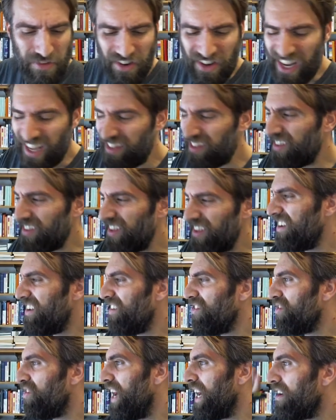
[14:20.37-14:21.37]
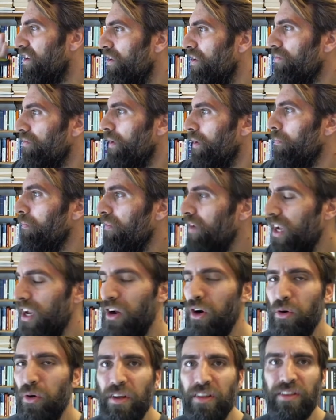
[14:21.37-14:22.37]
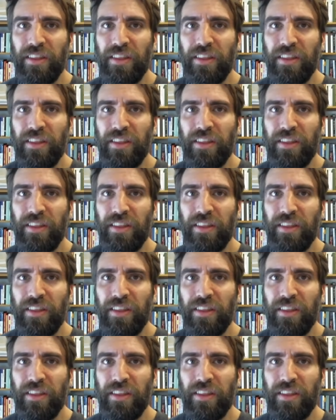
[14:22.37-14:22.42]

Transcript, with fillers: tends to distract you from, you know,